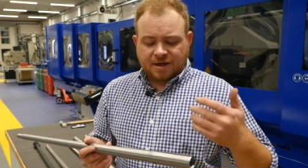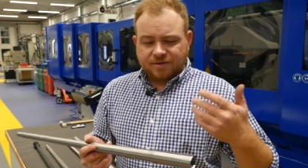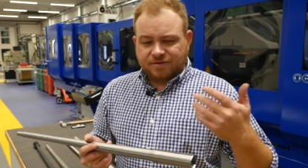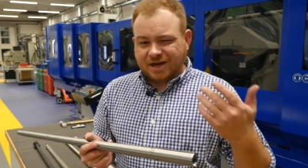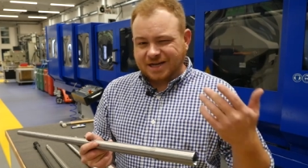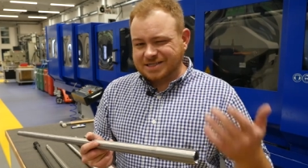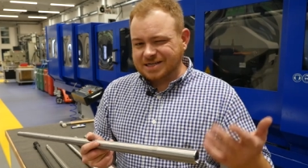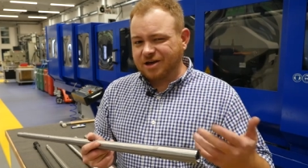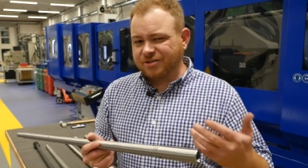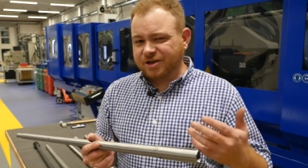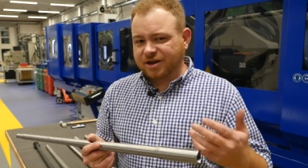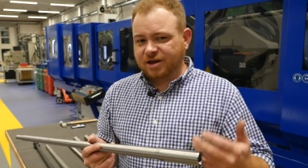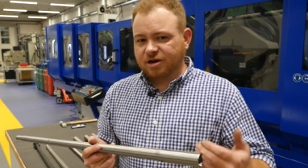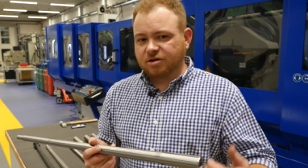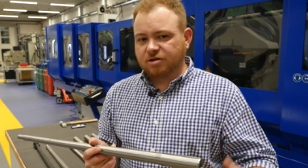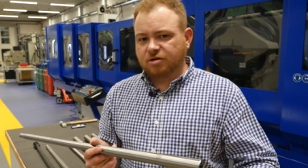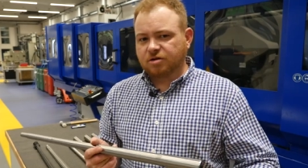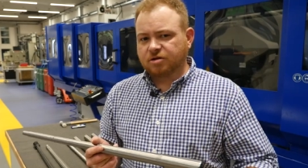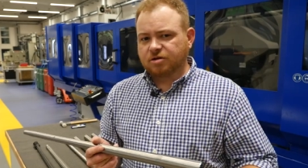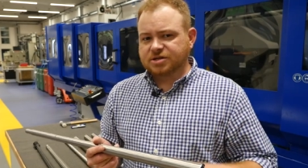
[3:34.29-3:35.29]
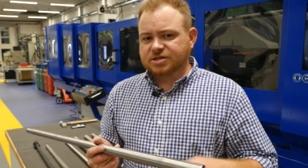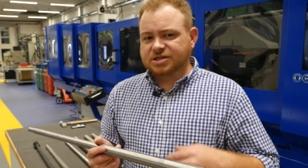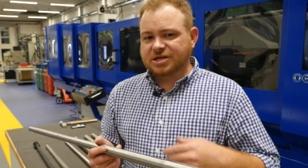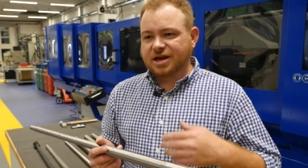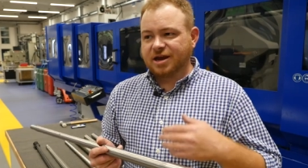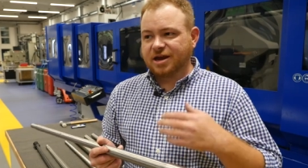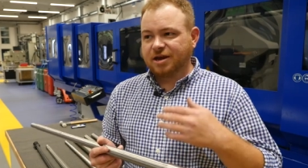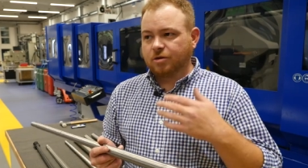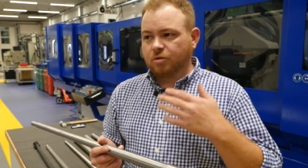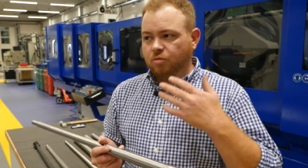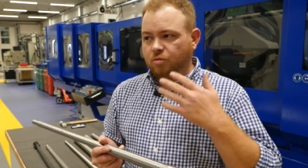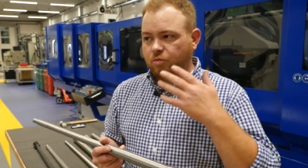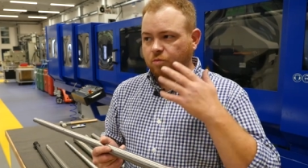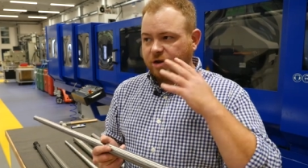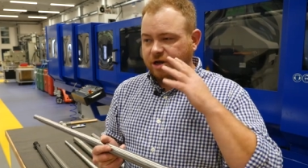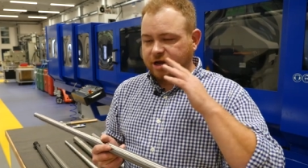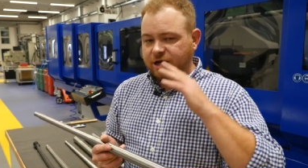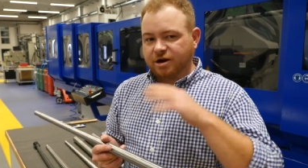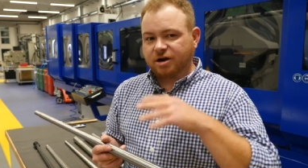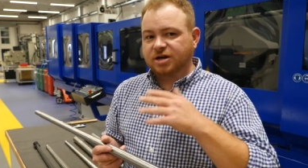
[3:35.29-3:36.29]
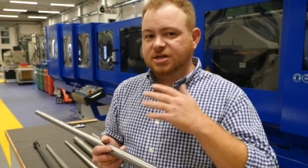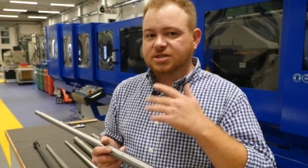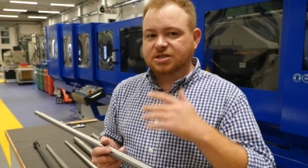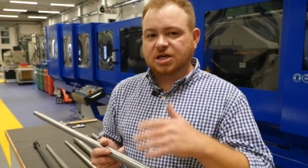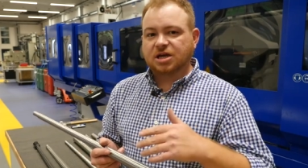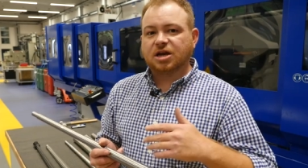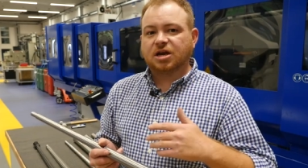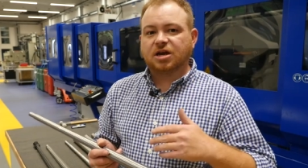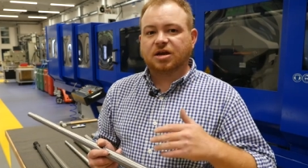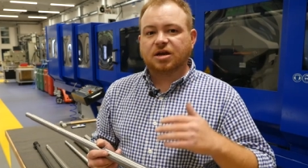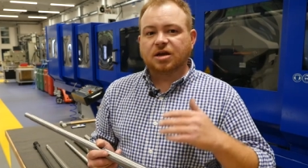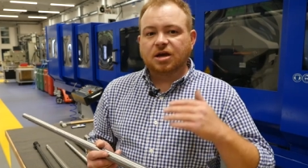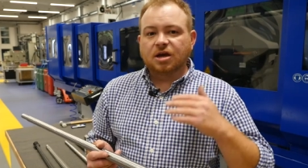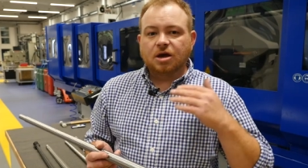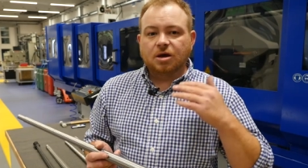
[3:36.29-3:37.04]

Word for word: That's how they can say we guarantee